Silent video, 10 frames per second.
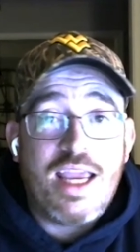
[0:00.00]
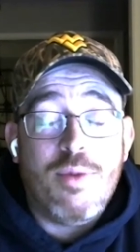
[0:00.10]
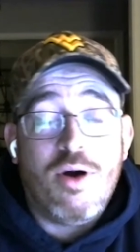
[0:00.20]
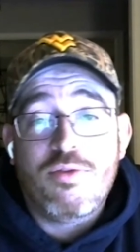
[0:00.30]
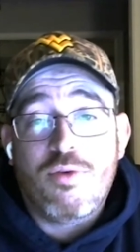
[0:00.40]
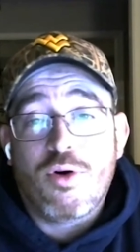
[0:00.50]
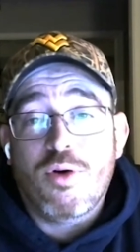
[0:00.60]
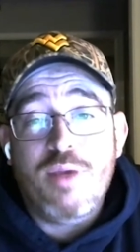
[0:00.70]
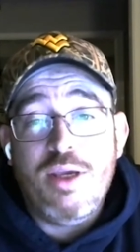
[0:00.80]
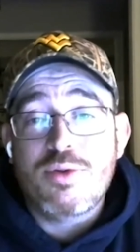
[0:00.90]
came on for him,
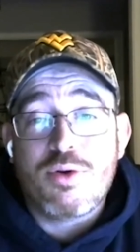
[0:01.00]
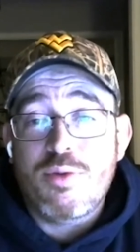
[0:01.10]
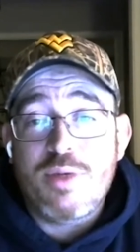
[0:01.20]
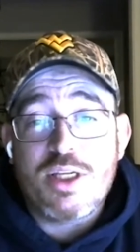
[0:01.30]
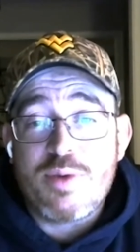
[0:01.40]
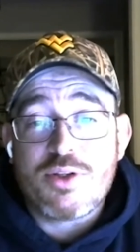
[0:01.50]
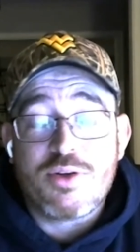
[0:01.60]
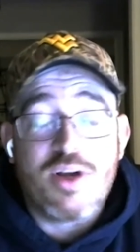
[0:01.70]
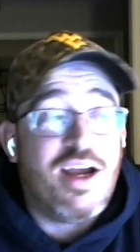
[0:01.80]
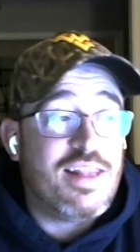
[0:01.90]
he was going to be a special
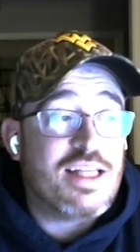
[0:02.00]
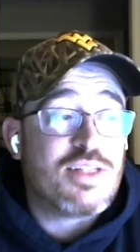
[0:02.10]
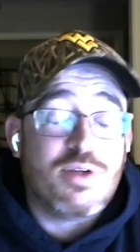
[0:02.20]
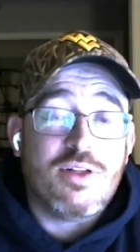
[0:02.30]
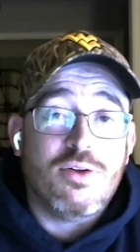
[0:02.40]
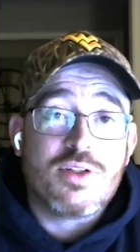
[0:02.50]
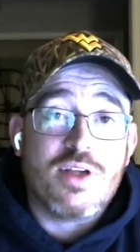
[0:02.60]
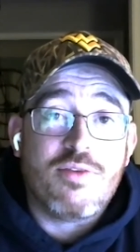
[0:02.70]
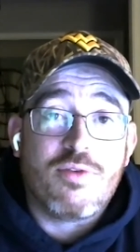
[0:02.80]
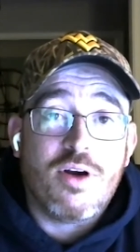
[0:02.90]
guy, and that's what it looks
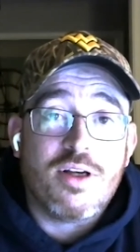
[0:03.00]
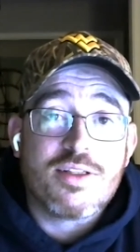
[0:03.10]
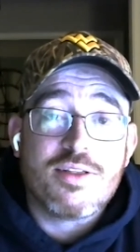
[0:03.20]
like for us.